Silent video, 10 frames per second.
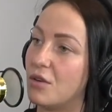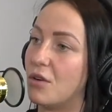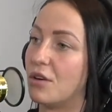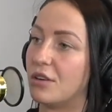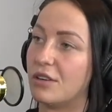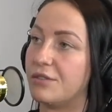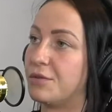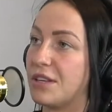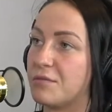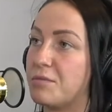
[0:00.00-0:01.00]
Or
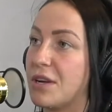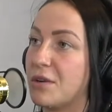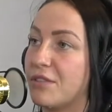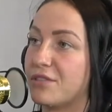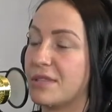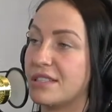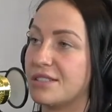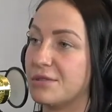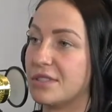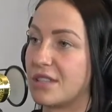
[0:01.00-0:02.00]
like, big one for me is
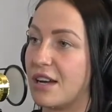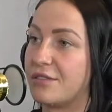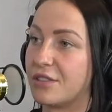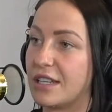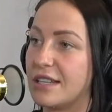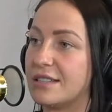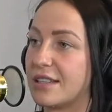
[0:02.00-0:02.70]
suicide for kids.